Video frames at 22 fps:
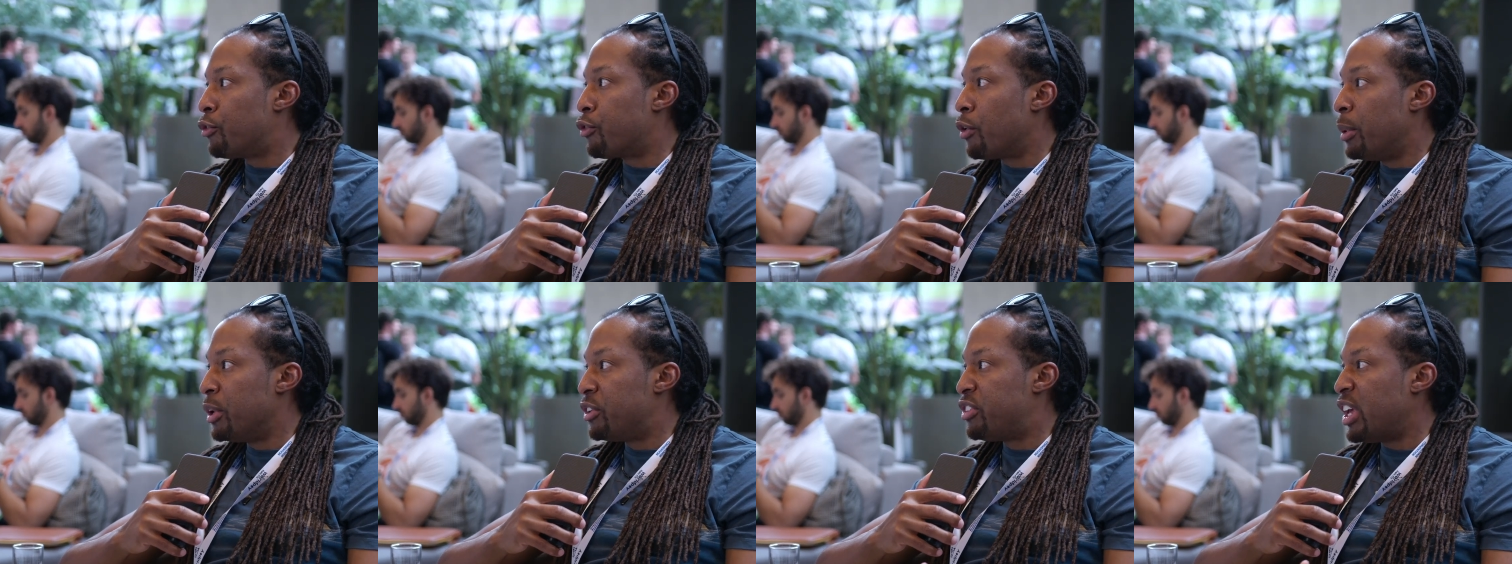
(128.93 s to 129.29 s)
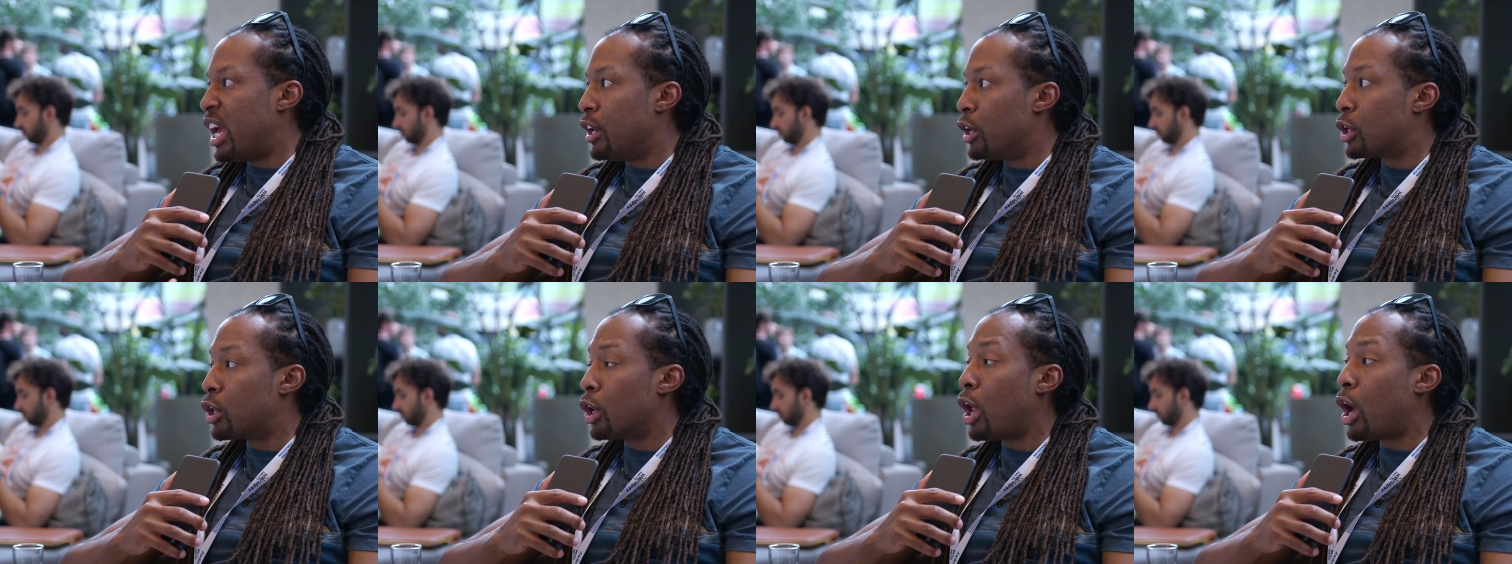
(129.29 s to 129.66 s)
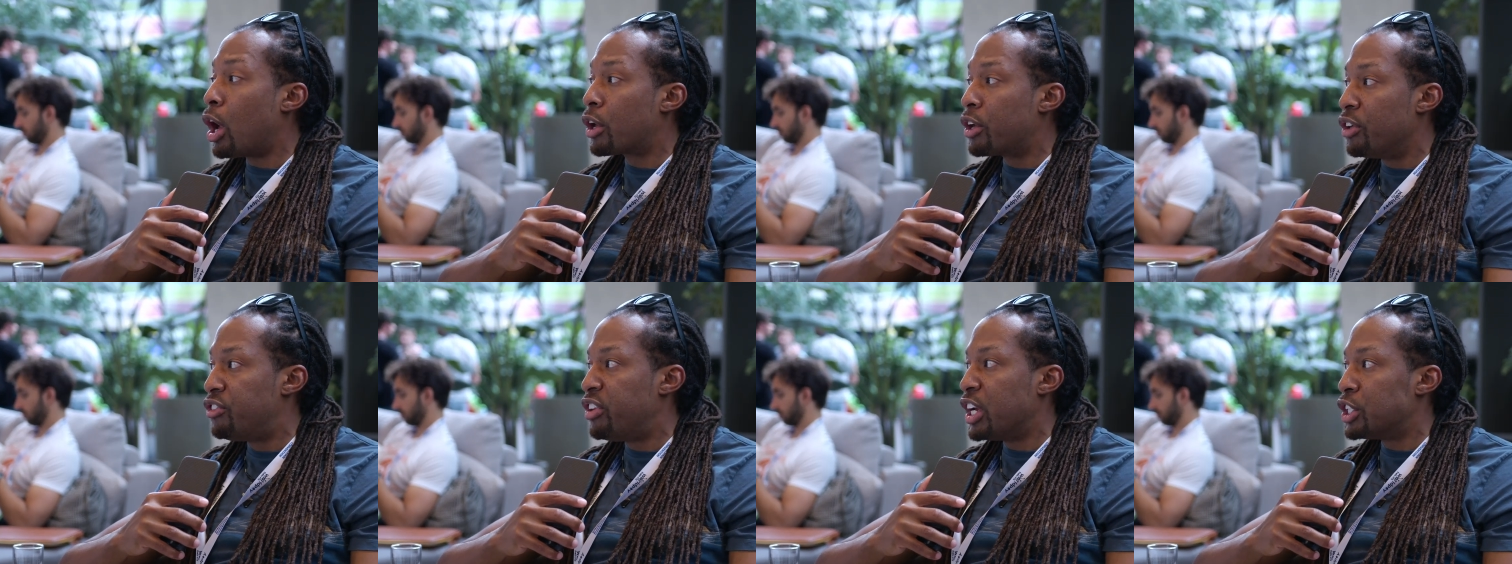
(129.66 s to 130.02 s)
from a technical
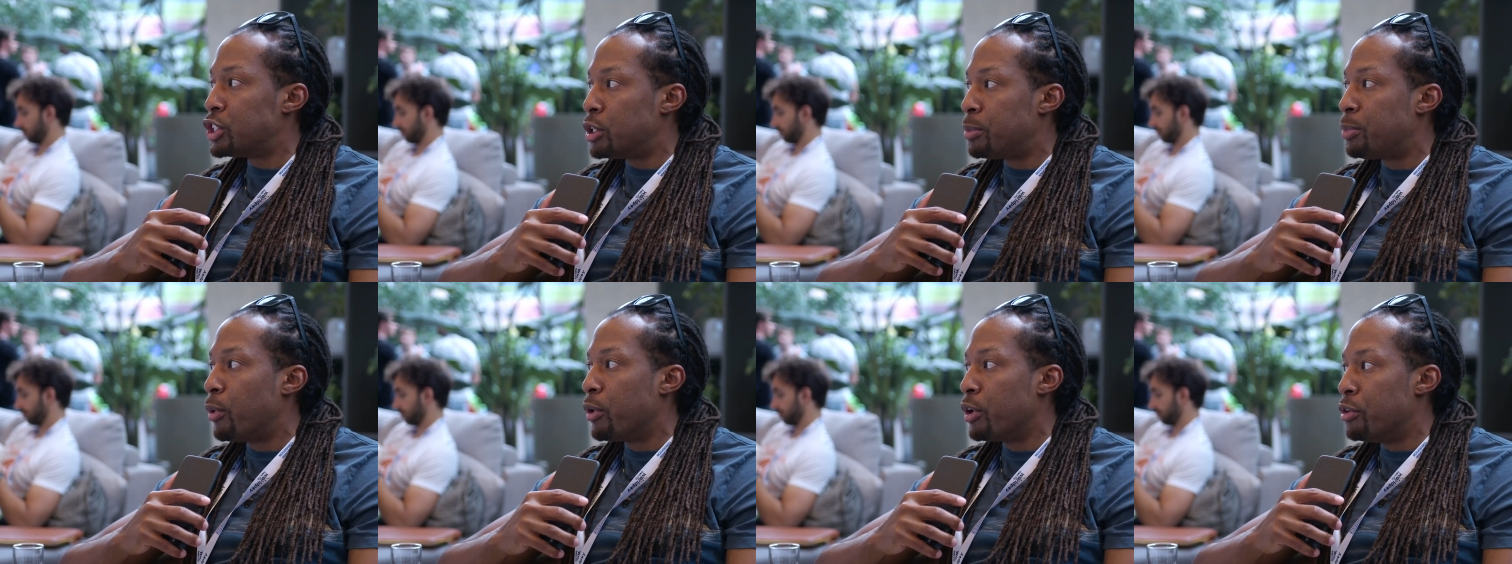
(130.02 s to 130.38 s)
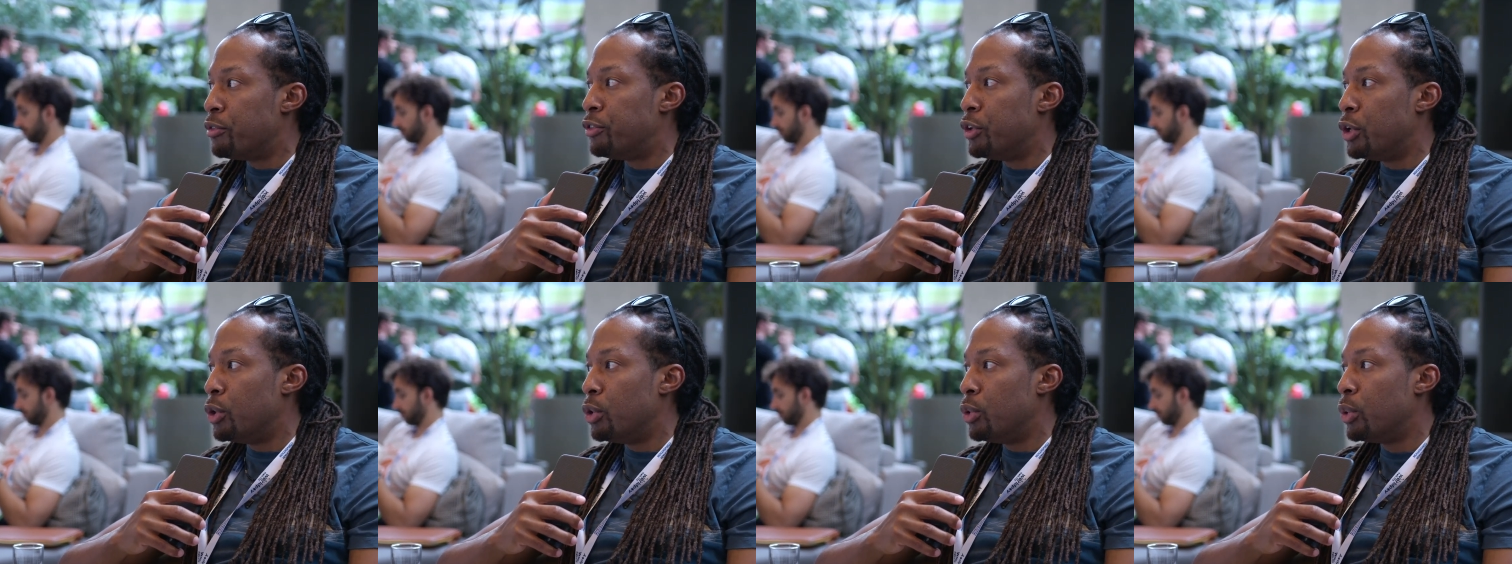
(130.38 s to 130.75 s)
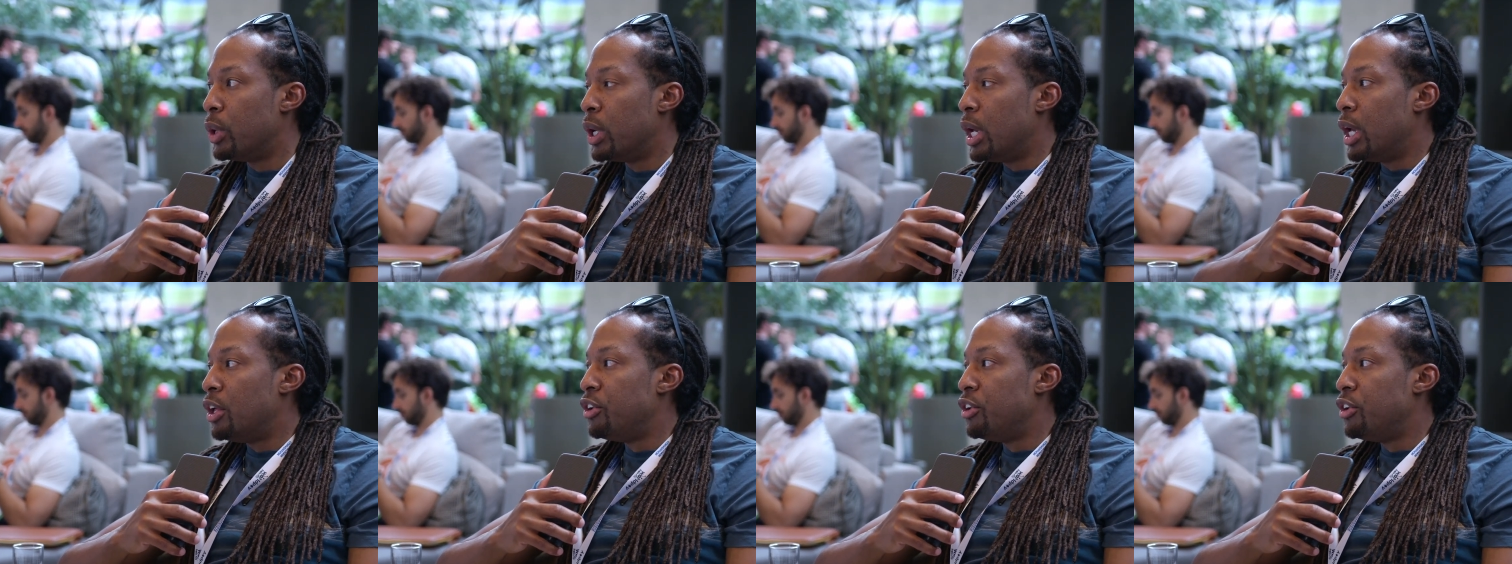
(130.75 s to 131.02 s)
architecture point of view,